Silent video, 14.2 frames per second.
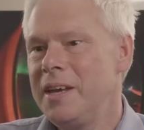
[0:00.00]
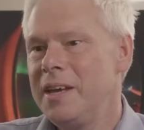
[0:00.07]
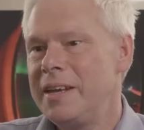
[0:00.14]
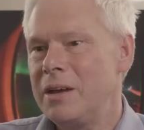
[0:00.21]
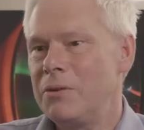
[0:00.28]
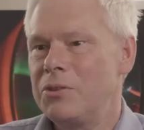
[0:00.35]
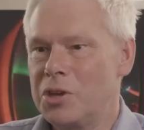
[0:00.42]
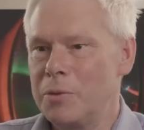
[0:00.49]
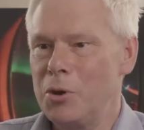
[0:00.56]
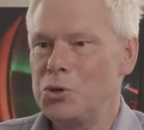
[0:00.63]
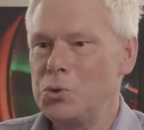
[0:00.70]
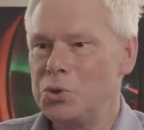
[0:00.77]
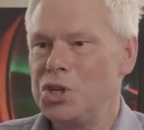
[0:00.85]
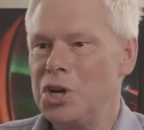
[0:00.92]
Now, the
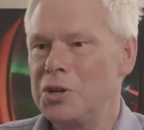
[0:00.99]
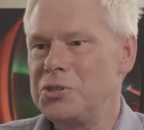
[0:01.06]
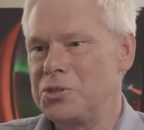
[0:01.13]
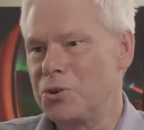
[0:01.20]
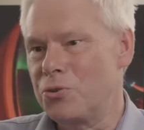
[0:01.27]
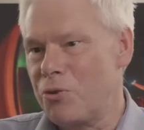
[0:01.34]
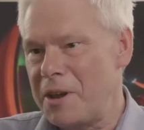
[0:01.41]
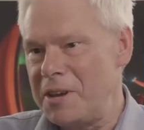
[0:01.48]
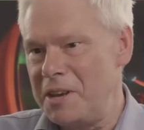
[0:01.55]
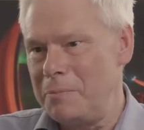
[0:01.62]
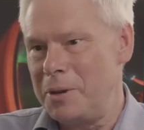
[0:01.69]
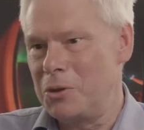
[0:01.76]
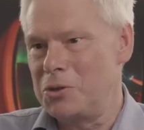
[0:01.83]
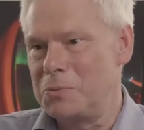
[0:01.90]
commercial charters are great
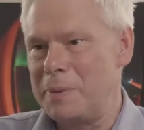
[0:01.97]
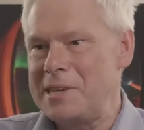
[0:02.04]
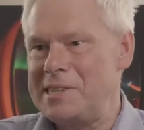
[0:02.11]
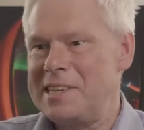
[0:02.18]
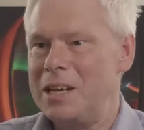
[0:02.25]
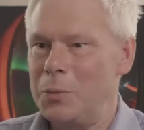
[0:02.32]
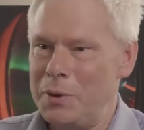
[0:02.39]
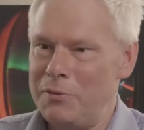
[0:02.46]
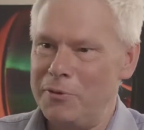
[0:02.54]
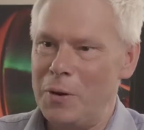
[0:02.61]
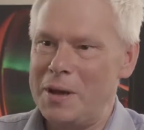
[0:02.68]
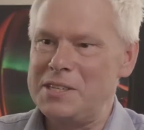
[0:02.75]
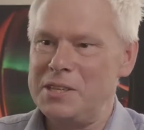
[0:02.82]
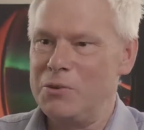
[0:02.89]
because basically we
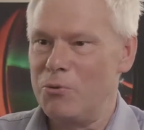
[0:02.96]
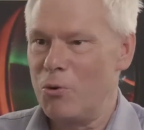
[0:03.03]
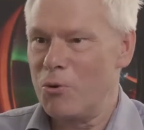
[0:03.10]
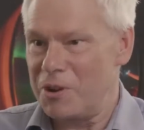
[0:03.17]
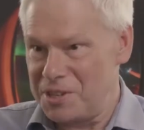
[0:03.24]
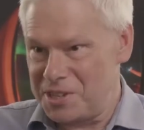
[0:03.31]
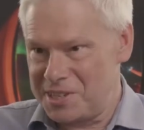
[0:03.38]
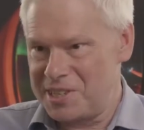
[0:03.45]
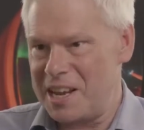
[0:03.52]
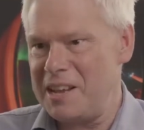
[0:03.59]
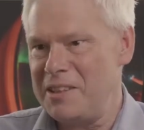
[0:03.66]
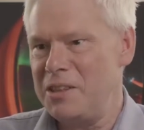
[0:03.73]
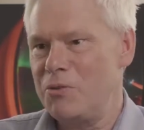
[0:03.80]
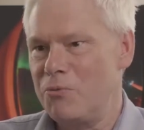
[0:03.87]
fly to the Aurora and stay
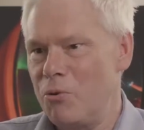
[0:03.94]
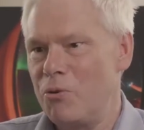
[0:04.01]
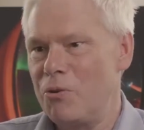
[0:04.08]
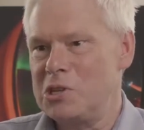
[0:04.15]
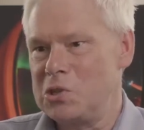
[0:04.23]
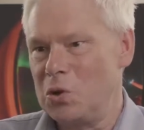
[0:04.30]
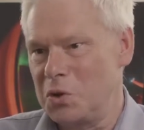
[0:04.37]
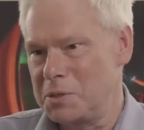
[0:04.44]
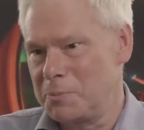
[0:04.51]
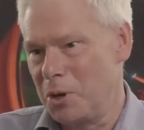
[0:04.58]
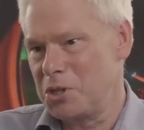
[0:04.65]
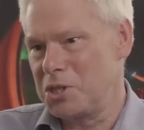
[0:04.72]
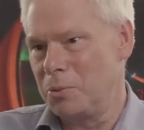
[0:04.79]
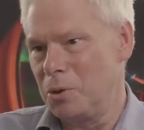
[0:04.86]
in the Aurora as long as
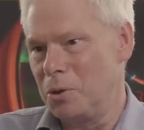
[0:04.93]
possible.